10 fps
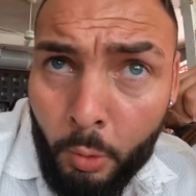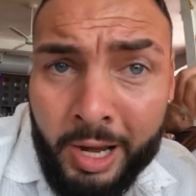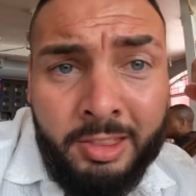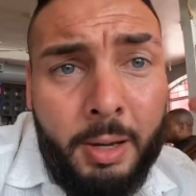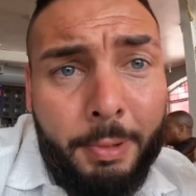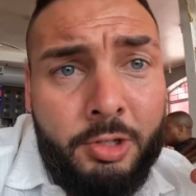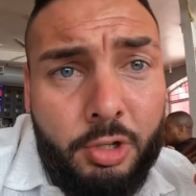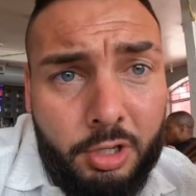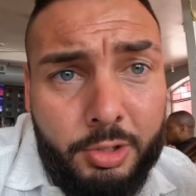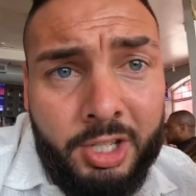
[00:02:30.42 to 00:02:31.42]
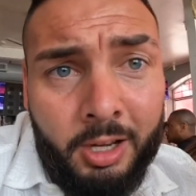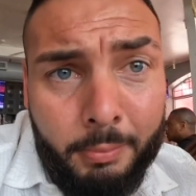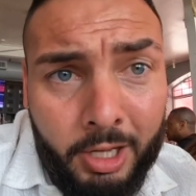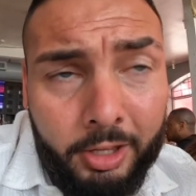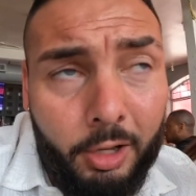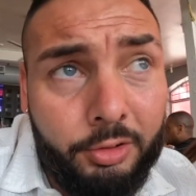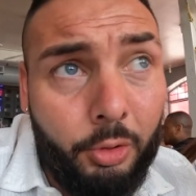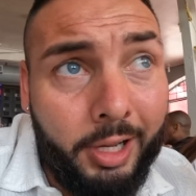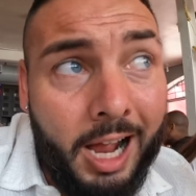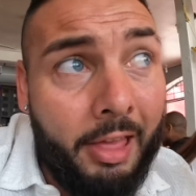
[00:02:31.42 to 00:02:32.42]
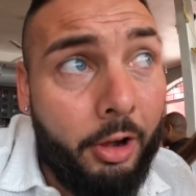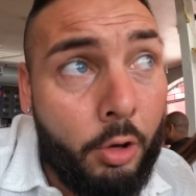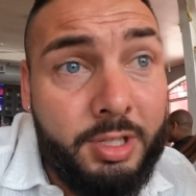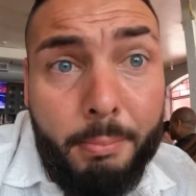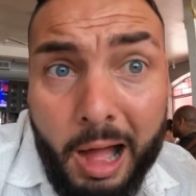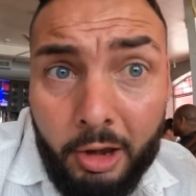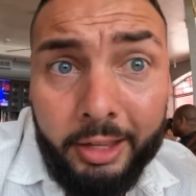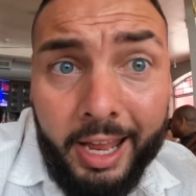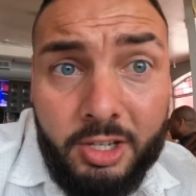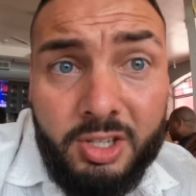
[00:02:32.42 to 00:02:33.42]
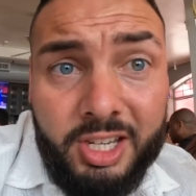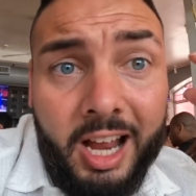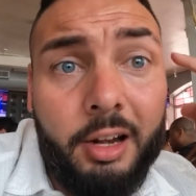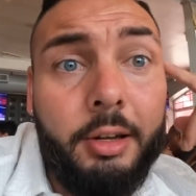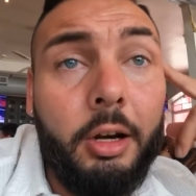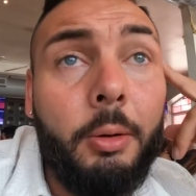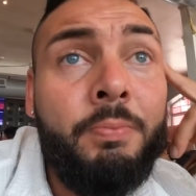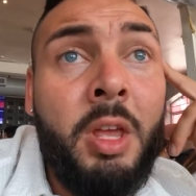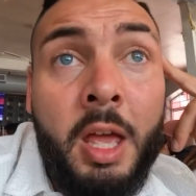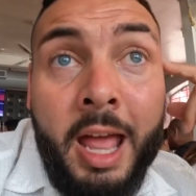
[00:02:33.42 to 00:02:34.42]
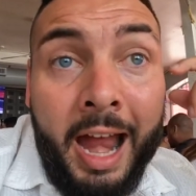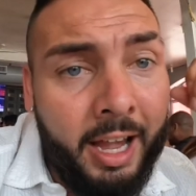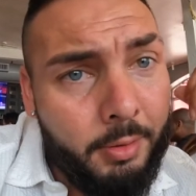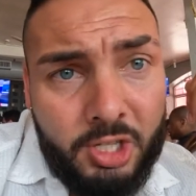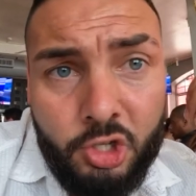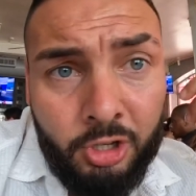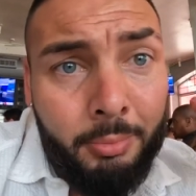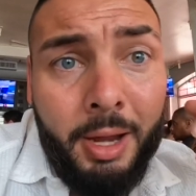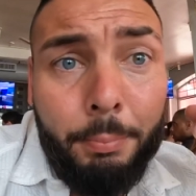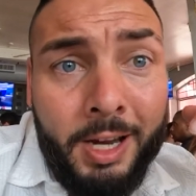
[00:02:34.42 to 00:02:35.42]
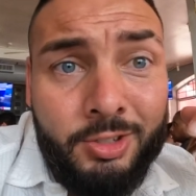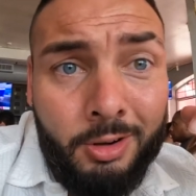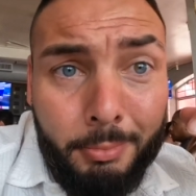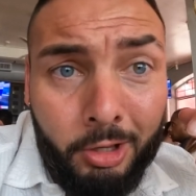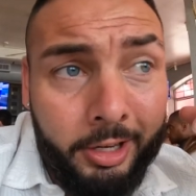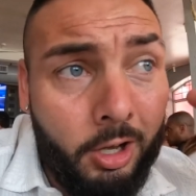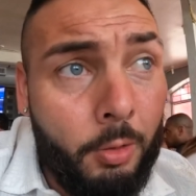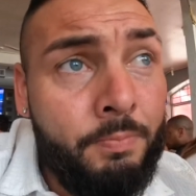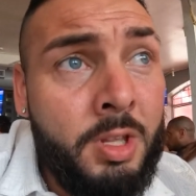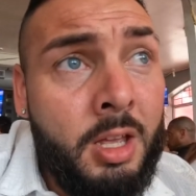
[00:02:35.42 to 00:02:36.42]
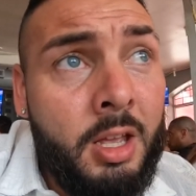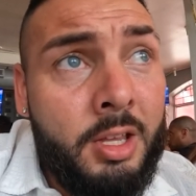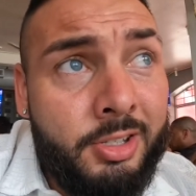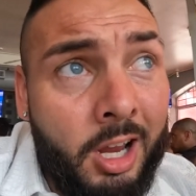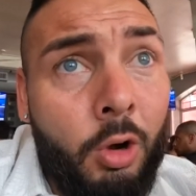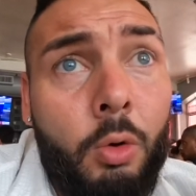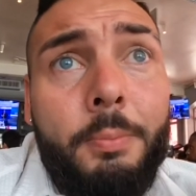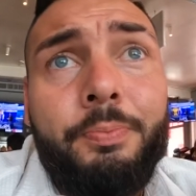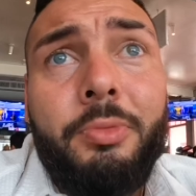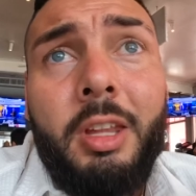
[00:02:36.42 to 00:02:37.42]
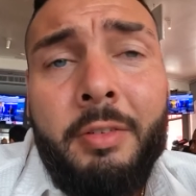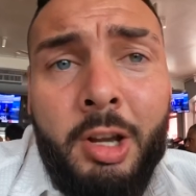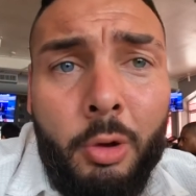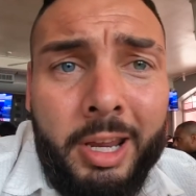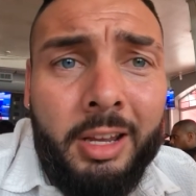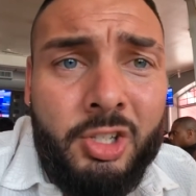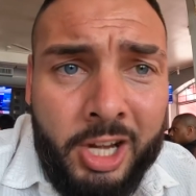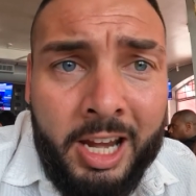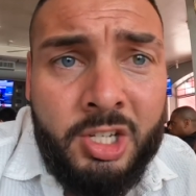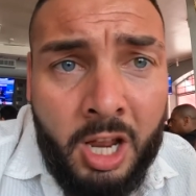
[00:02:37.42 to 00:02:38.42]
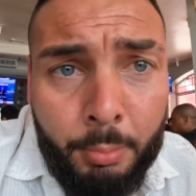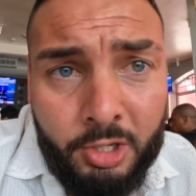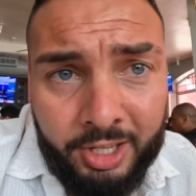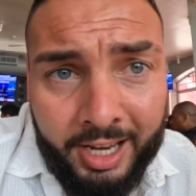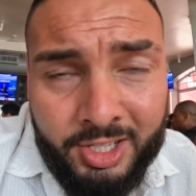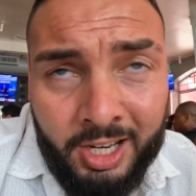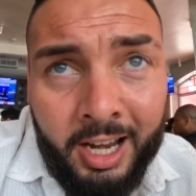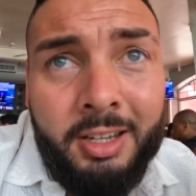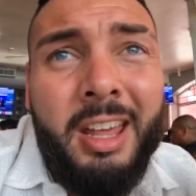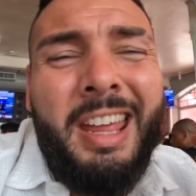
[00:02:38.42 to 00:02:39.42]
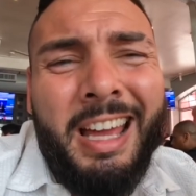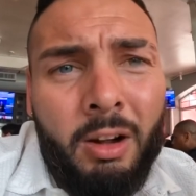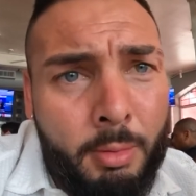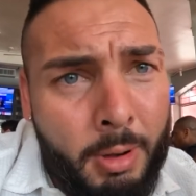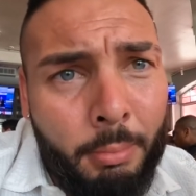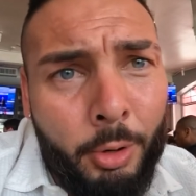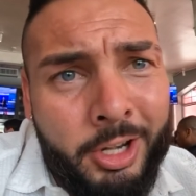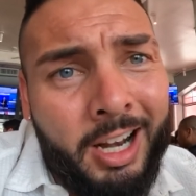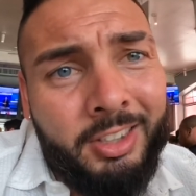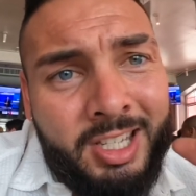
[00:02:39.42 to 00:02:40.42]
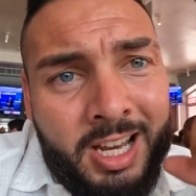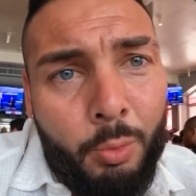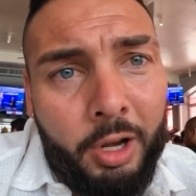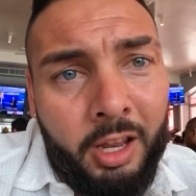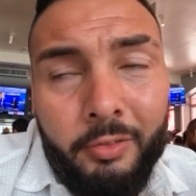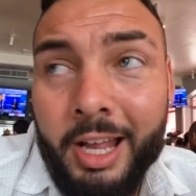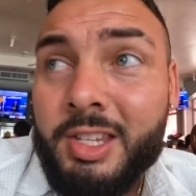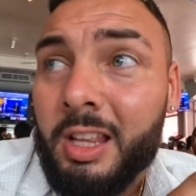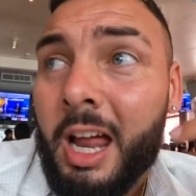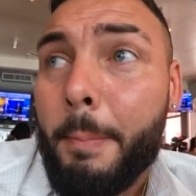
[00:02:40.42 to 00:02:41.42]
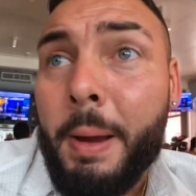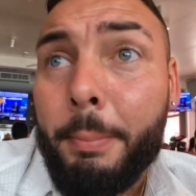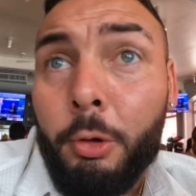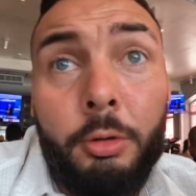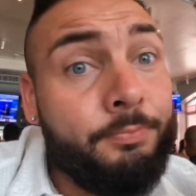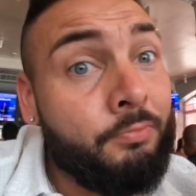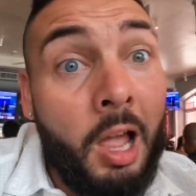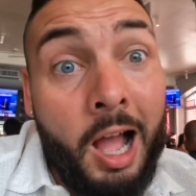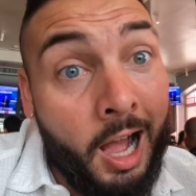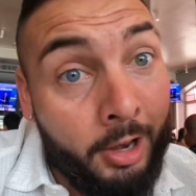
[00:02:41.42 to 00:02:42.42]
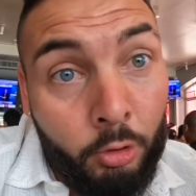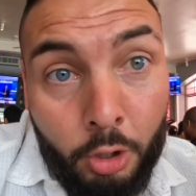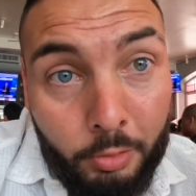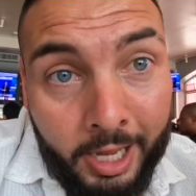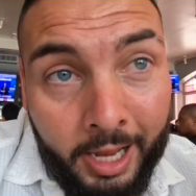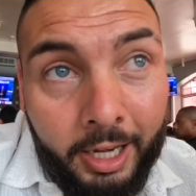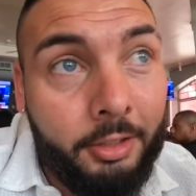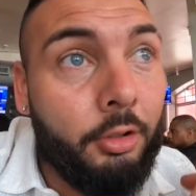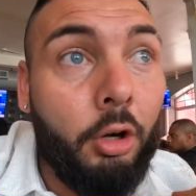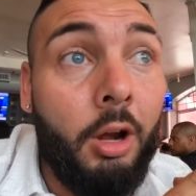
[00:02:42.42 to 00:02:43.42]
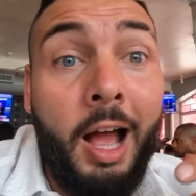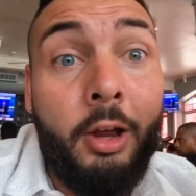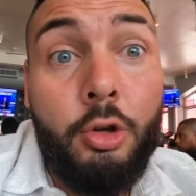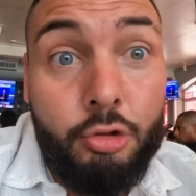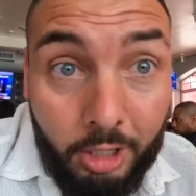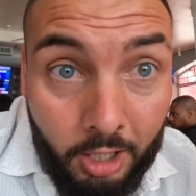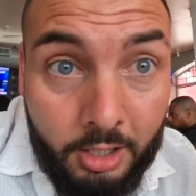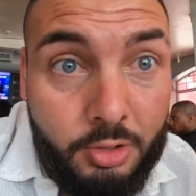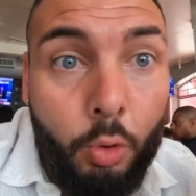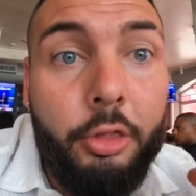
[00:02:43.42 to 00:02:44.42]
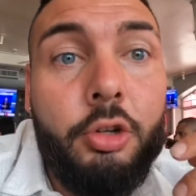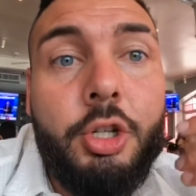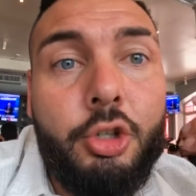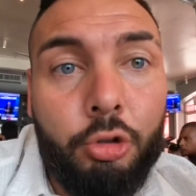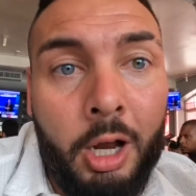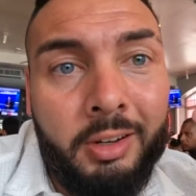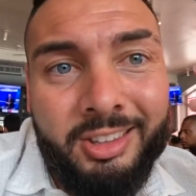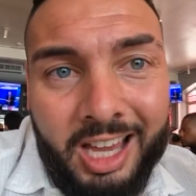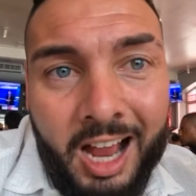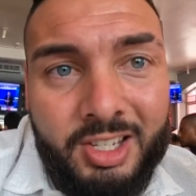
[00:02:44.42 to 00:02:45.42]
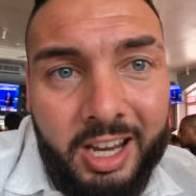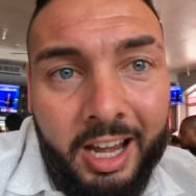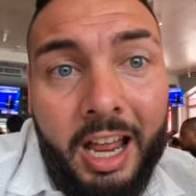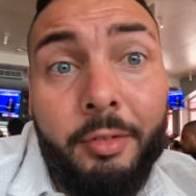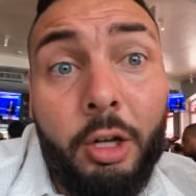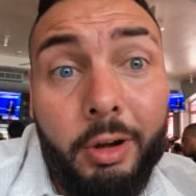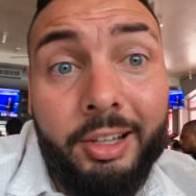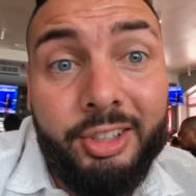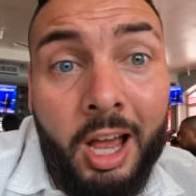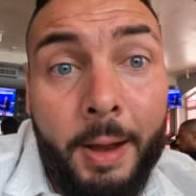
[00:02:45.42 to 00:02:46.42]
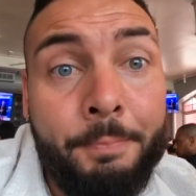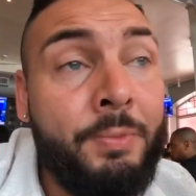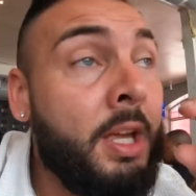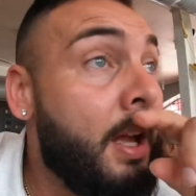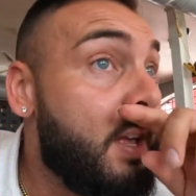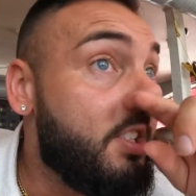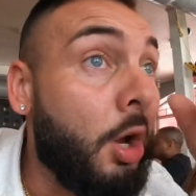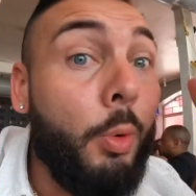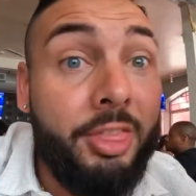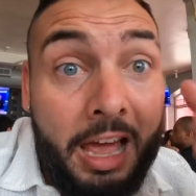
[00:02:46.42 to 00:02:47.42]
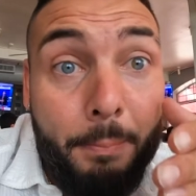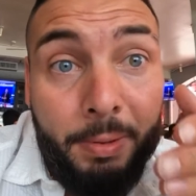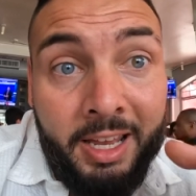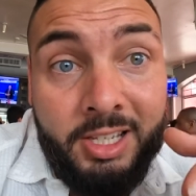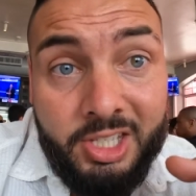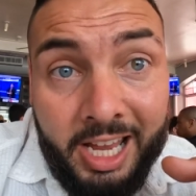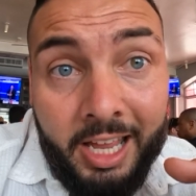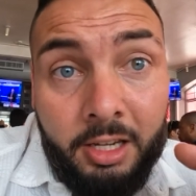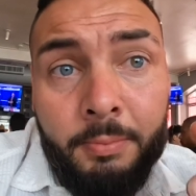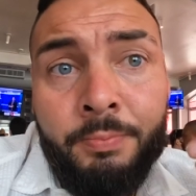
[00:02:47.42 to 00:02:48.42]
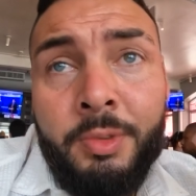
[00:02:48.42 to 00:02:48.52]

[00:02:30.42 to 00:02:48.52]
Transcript: we end up introducing Emilio to a guy that owns a modeling agency out here, and he was extremely impressed with Emilio. So even though he exchanged numbers last night, you gotta remember when you're at these networking events, a lot of people are high on cocaine, or high on drugs, or they're just drunk, intoxicated, having a great time. So with that being said,